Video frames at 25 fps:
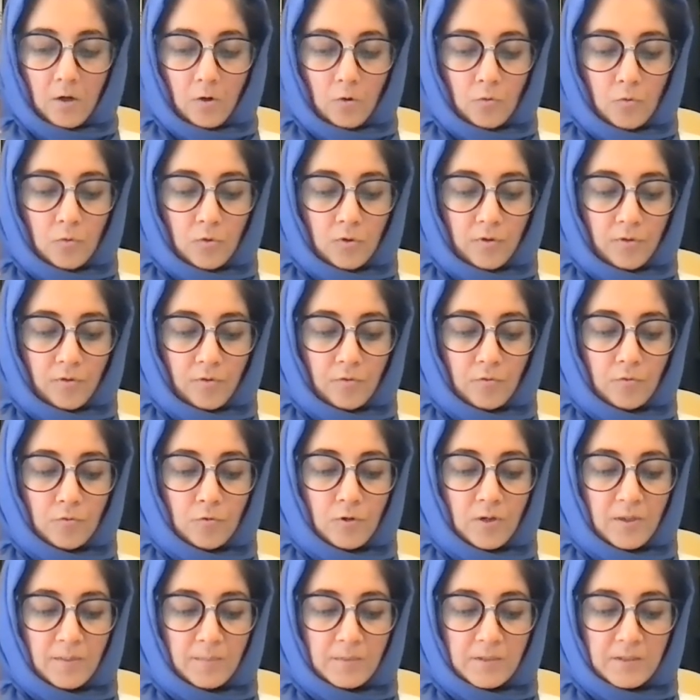Hur threw
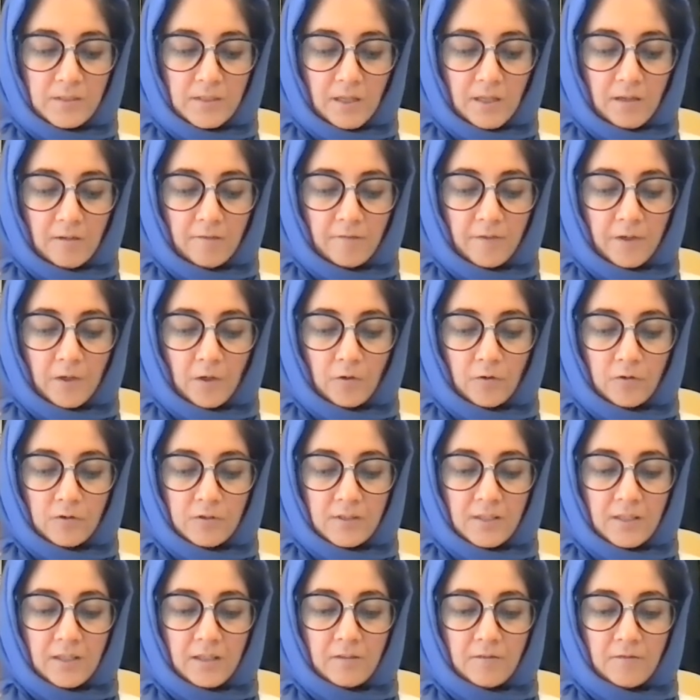himself at
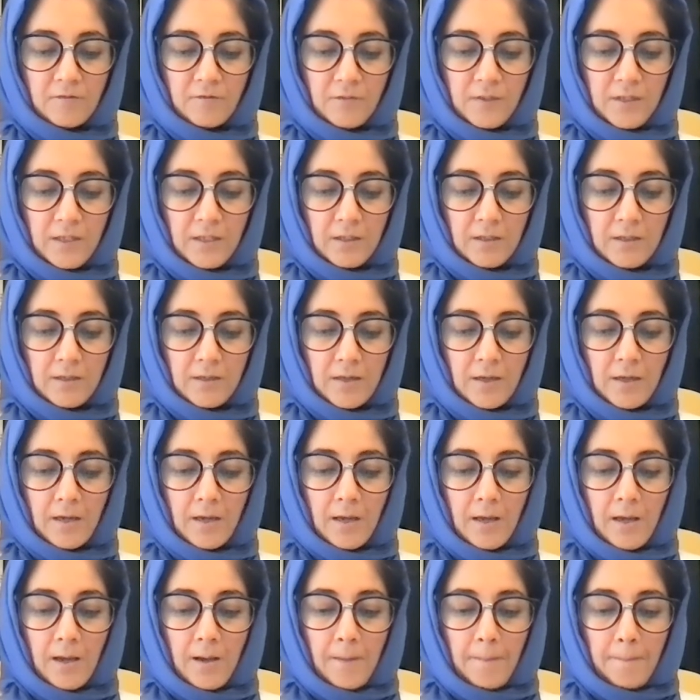Hussein's feet,
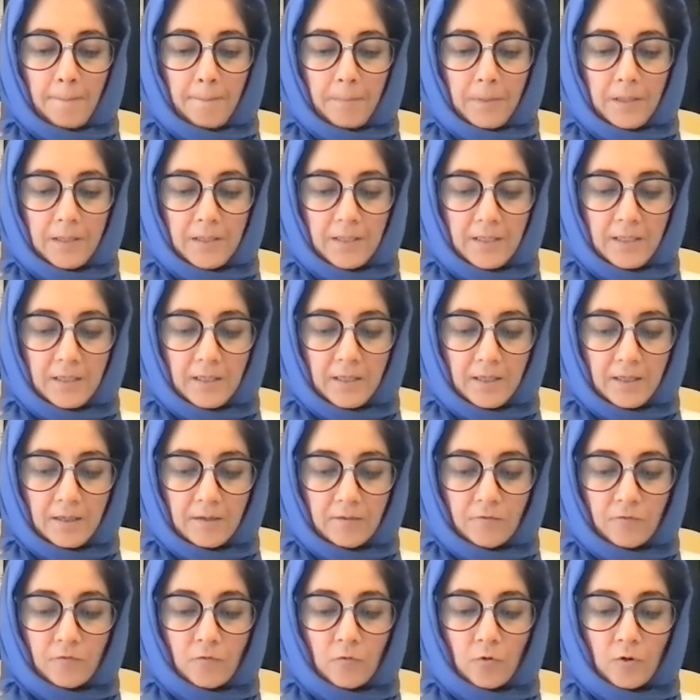
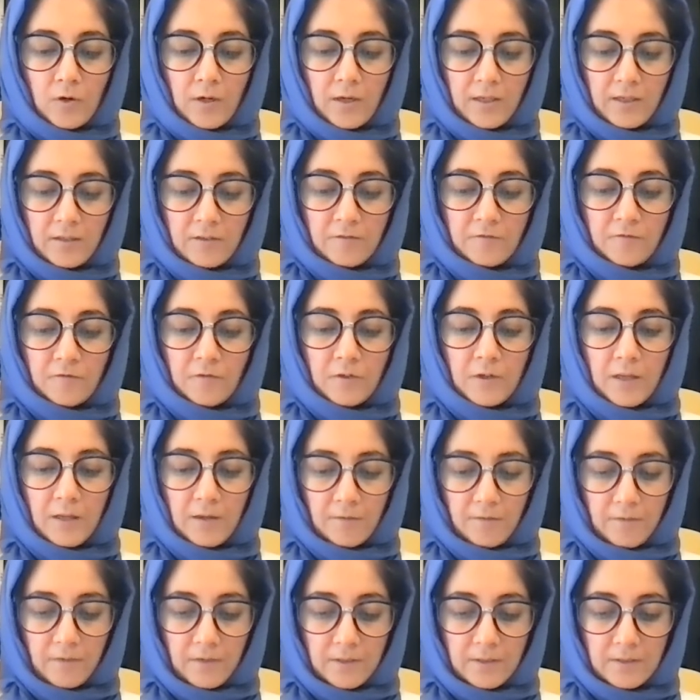pleading for his
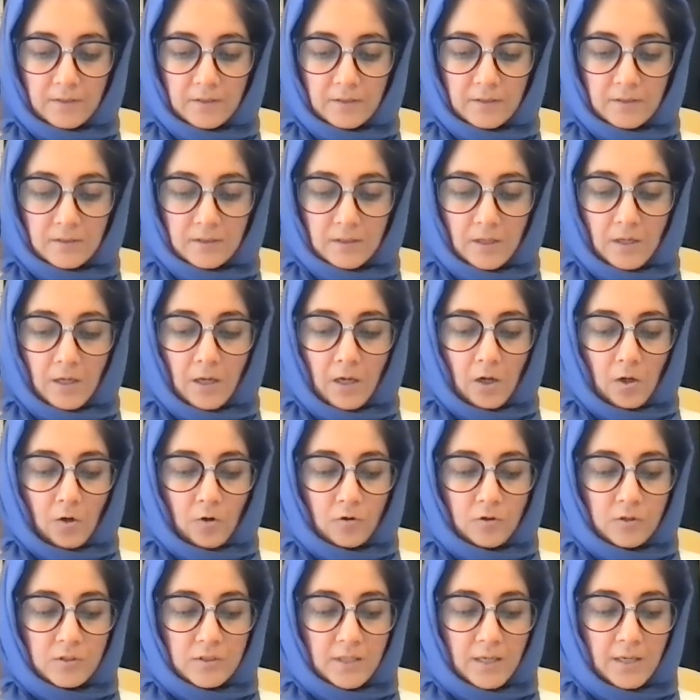forgiveness.
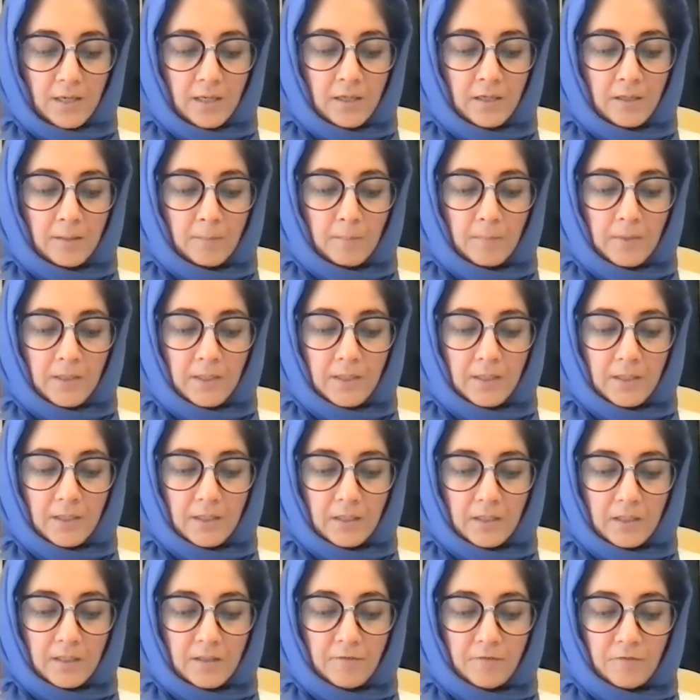Hussein
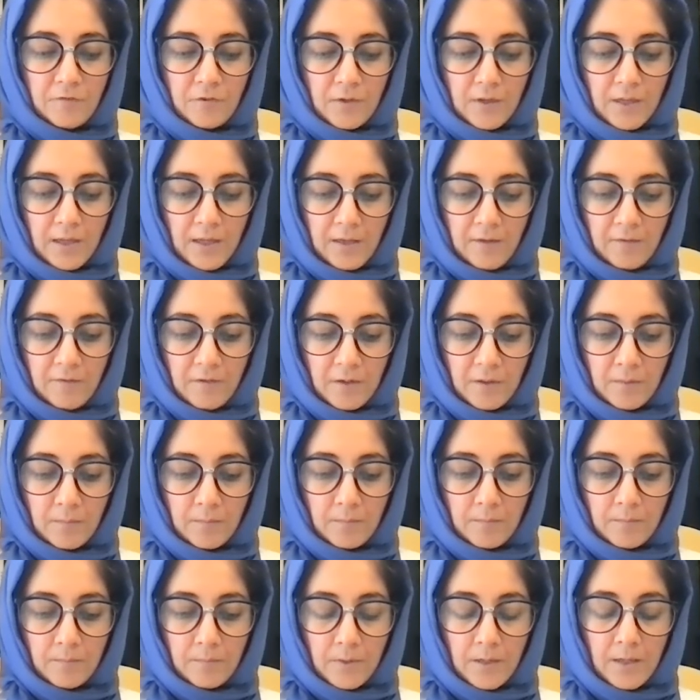immediately forgave
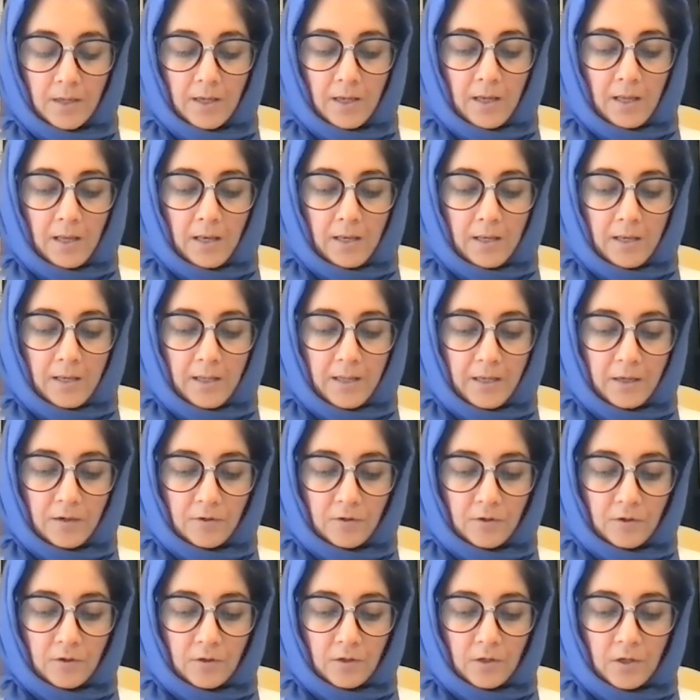him.
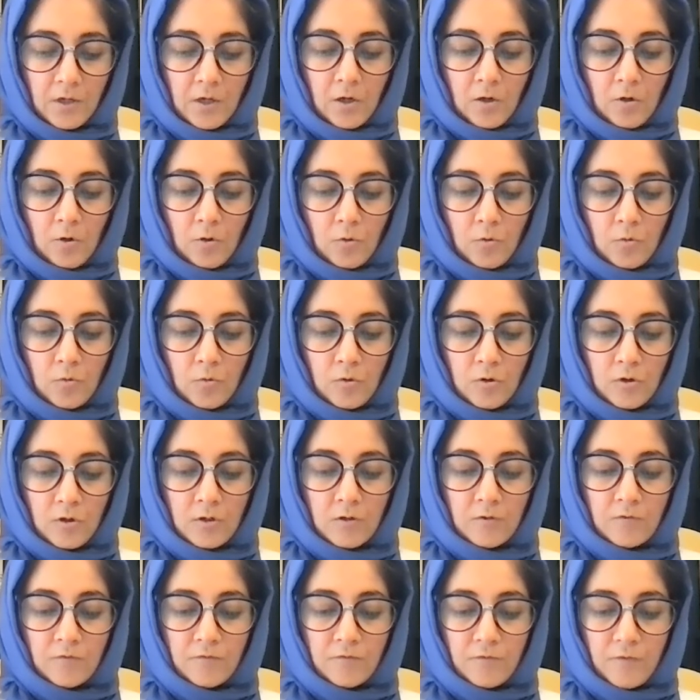Later,
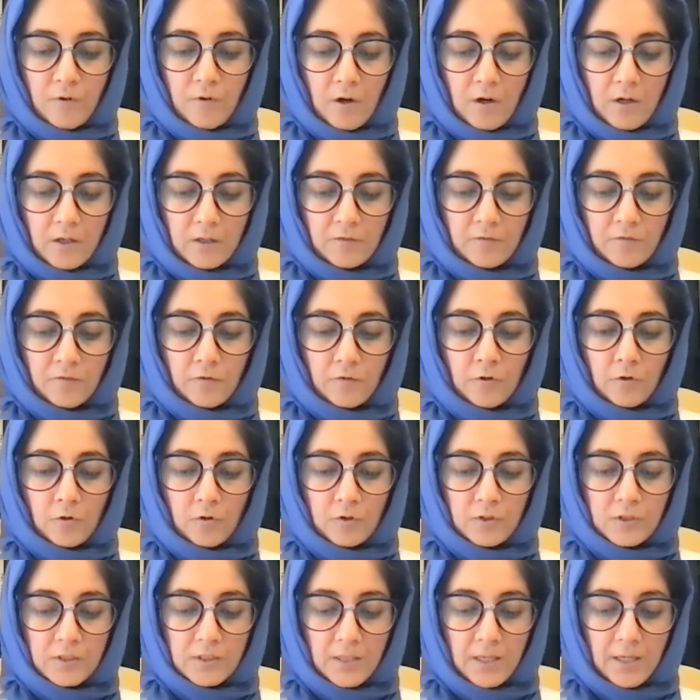Hur fought for
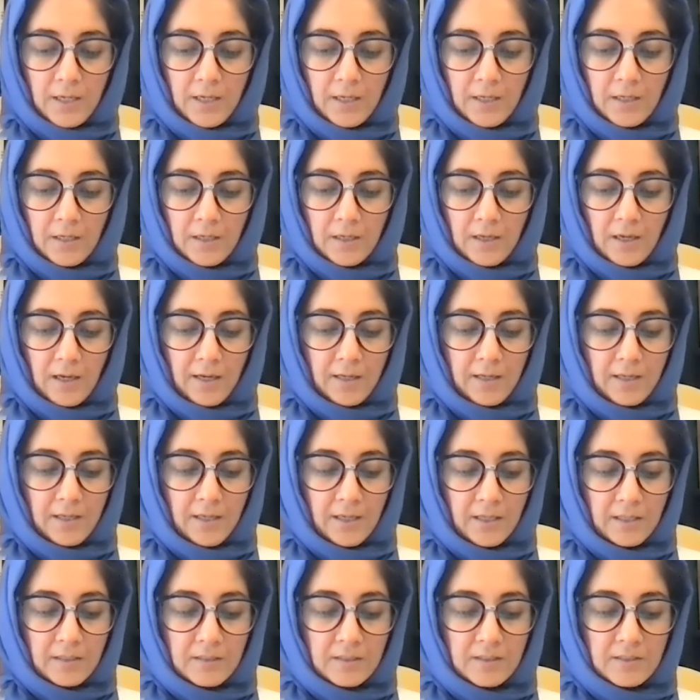Hussein
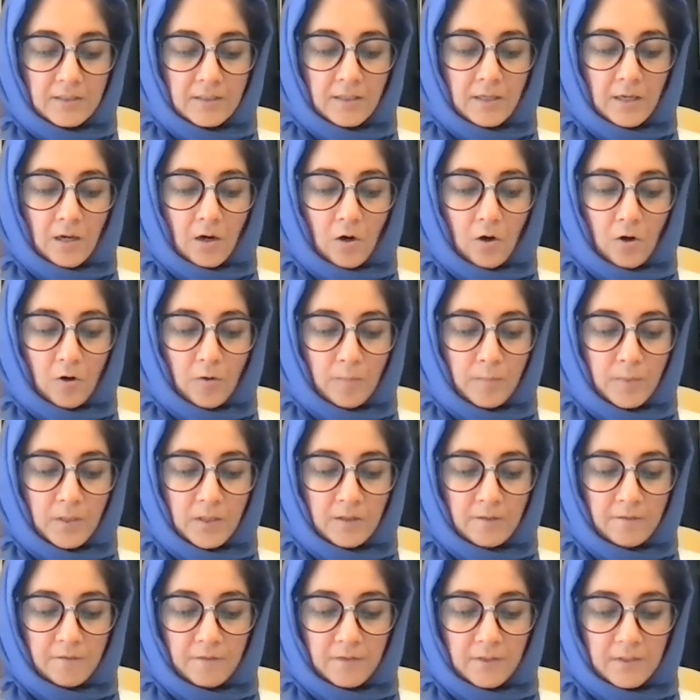against the army
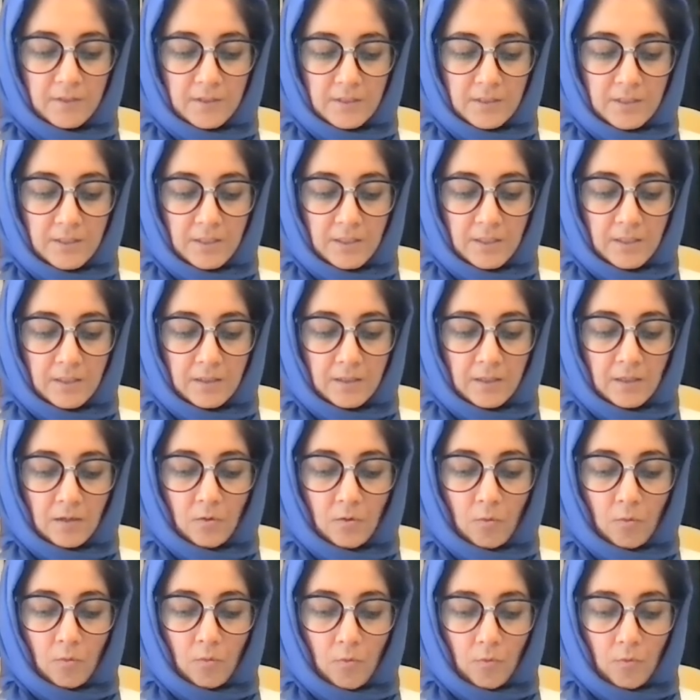of Yazid and